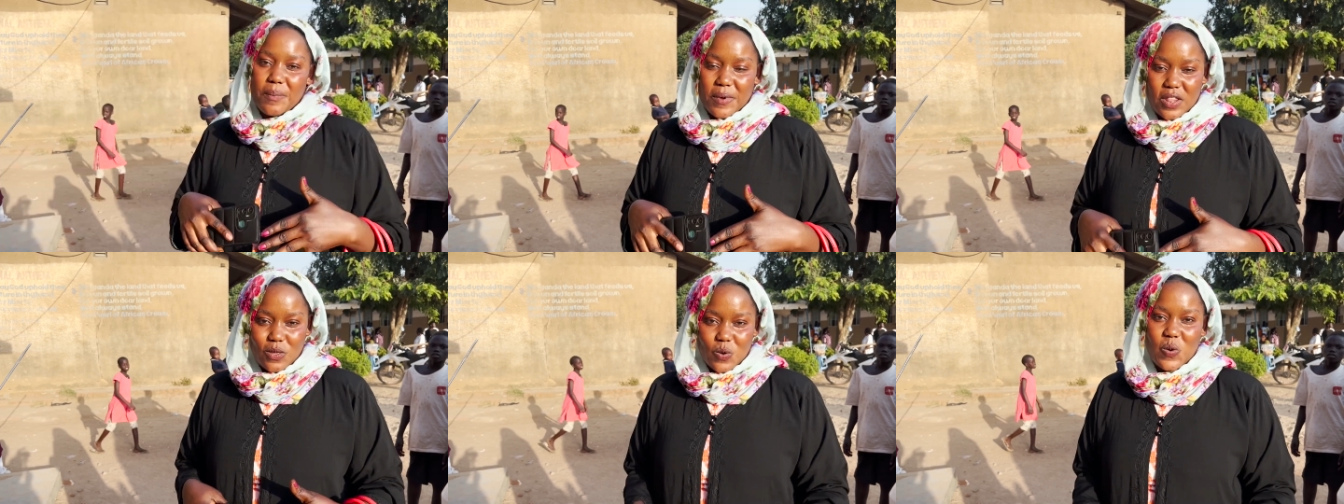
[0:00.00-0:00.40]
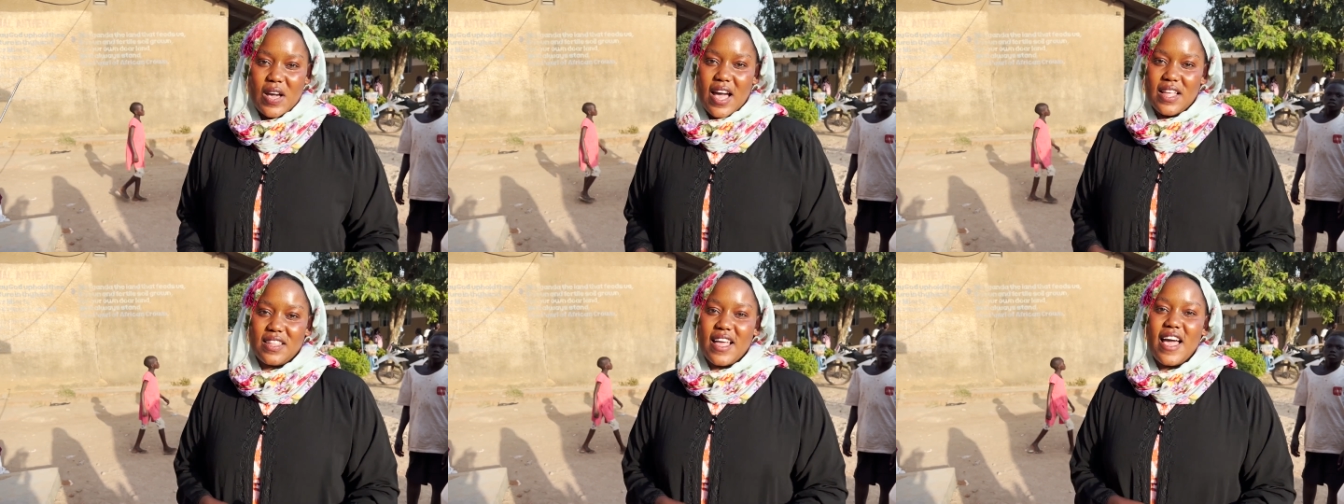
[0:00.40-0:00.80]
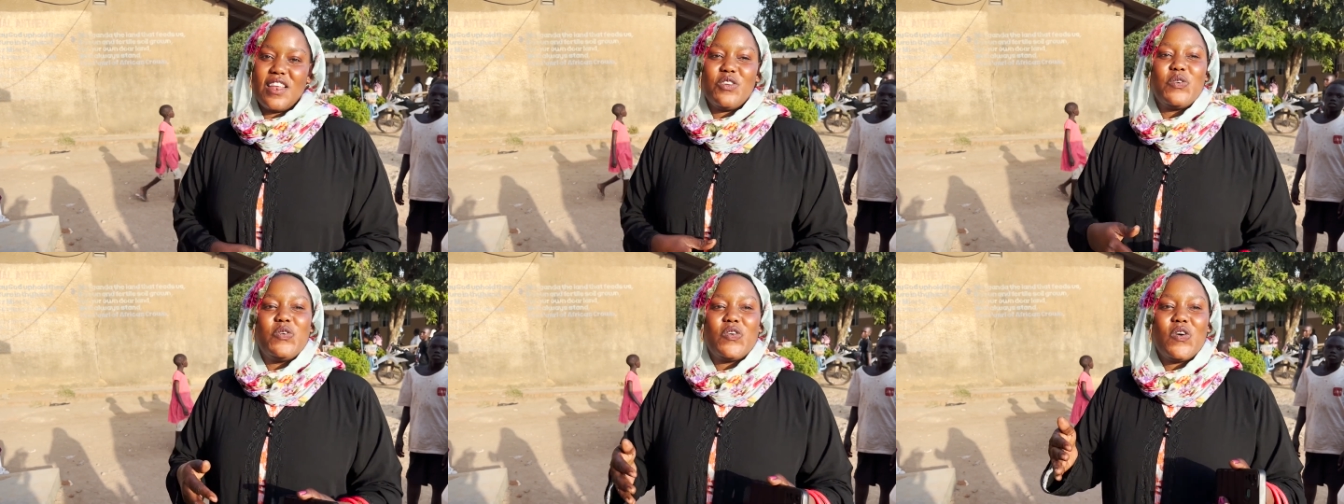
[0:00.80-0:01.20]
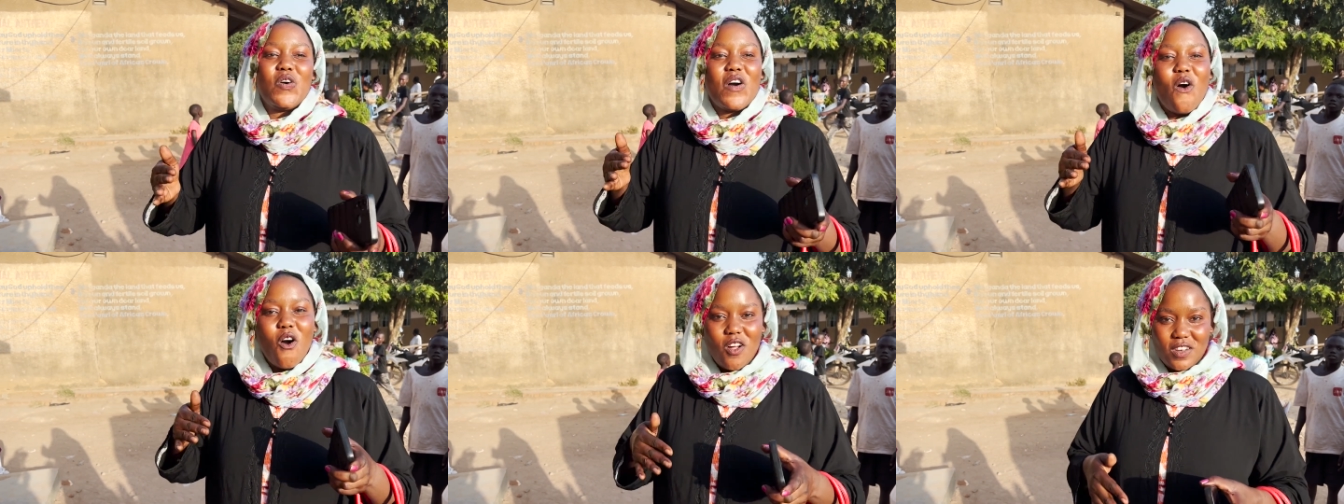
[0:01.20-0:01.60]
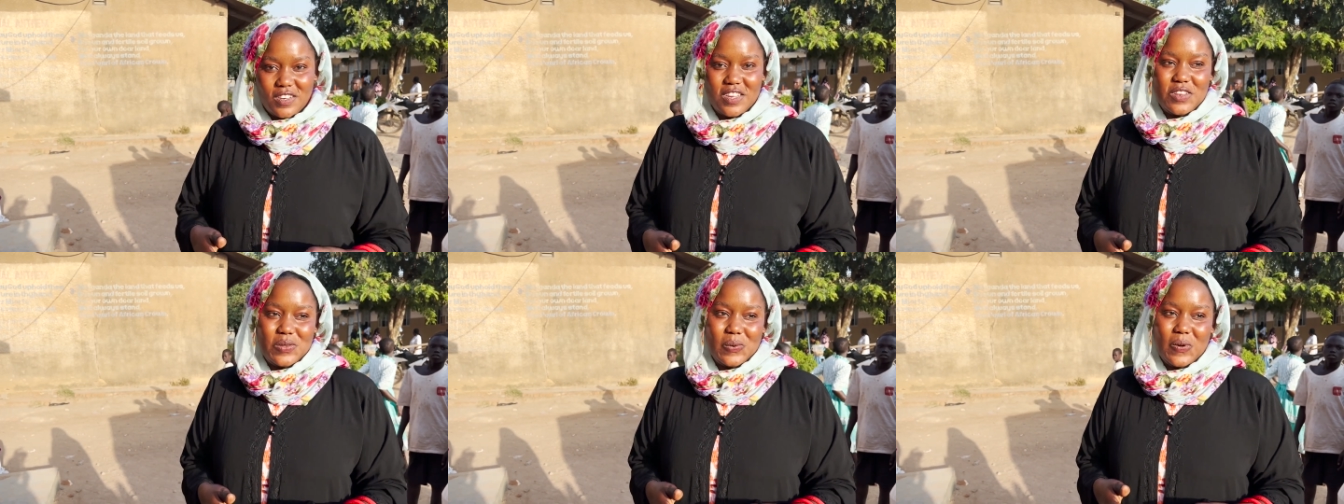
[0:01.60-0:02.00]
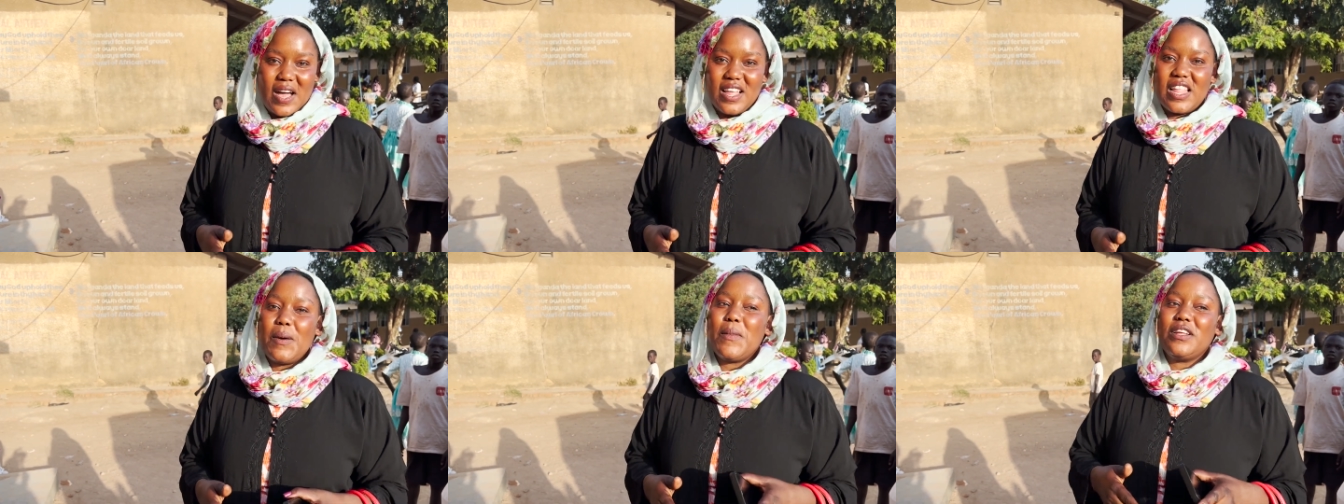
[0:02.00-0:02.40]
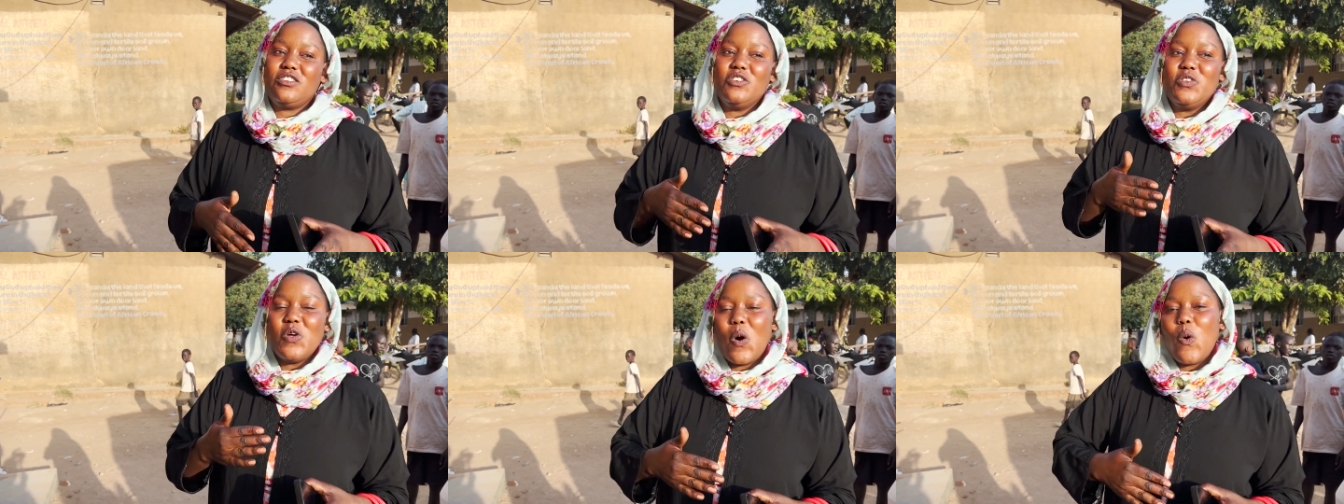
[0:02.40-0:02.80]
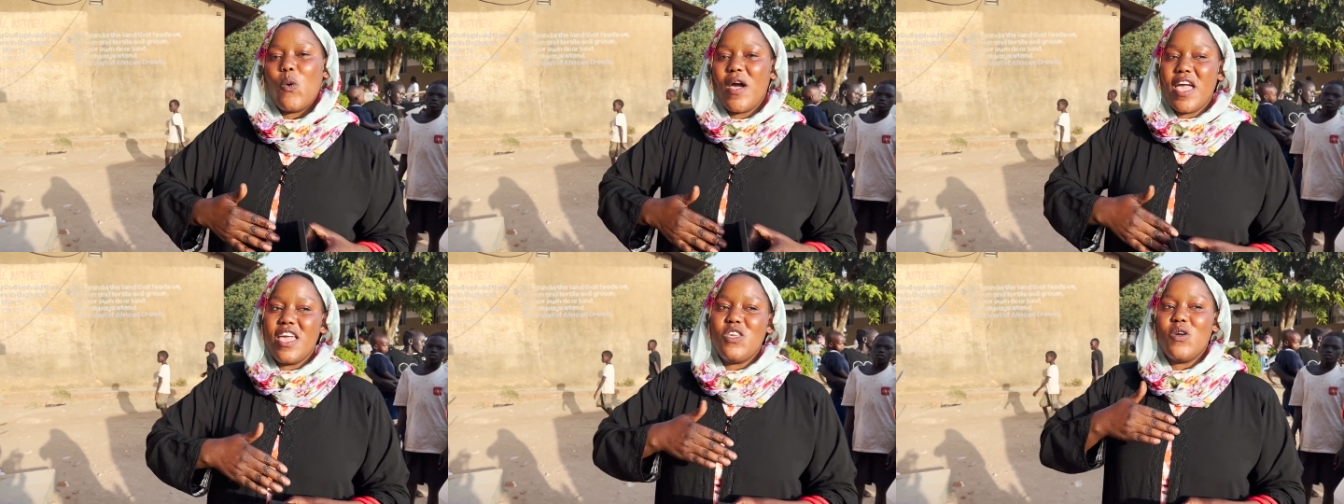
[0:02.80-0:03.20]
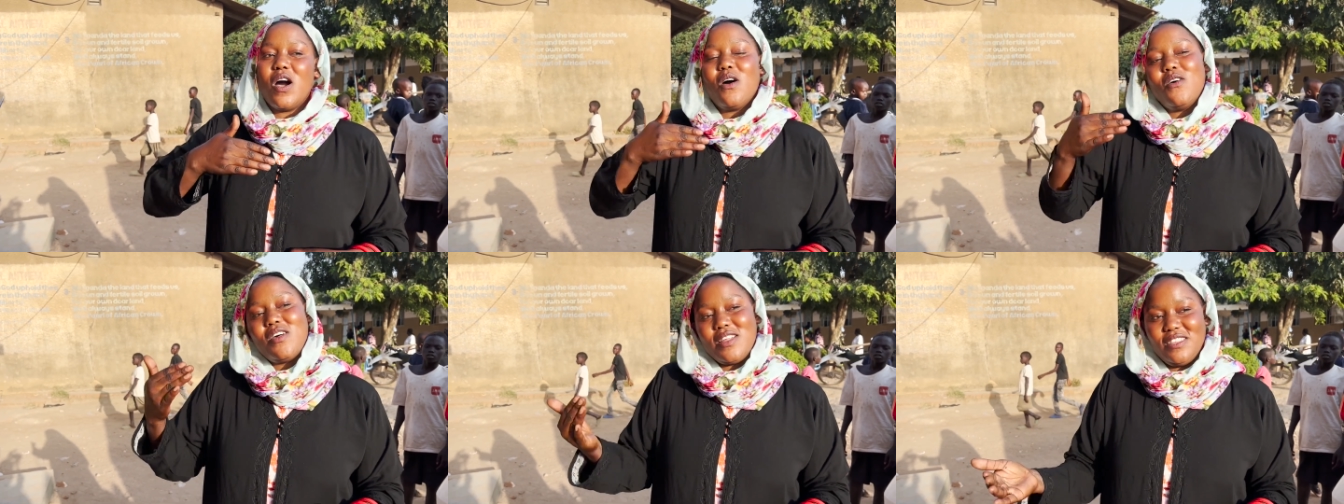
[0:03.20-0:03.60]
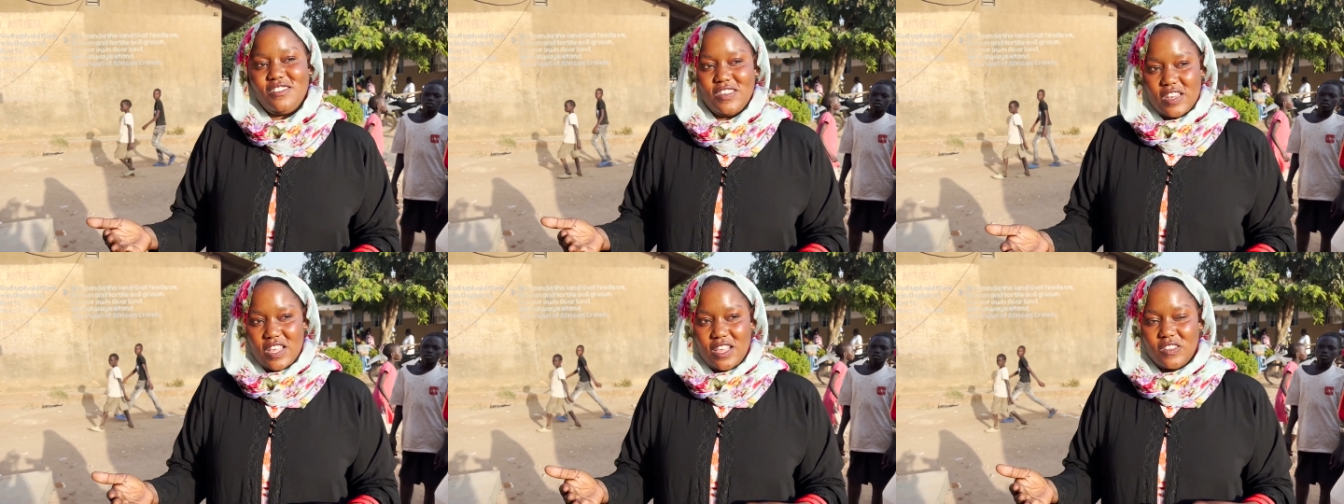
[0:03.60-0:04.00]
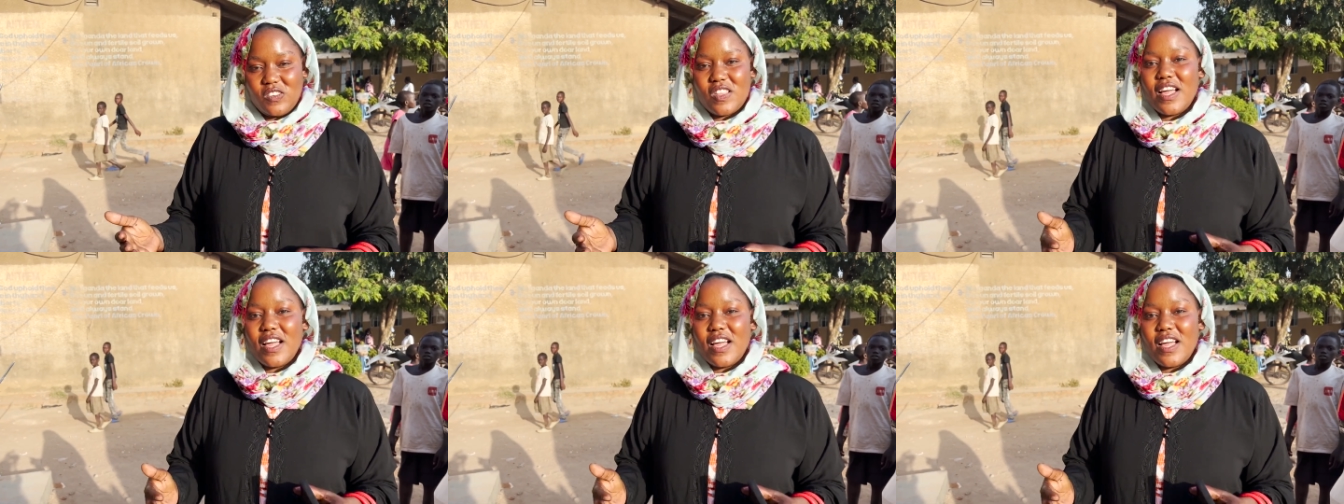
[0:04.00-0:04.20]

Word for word: in Uganda and you grow old in Uganda, but you know where your origin is,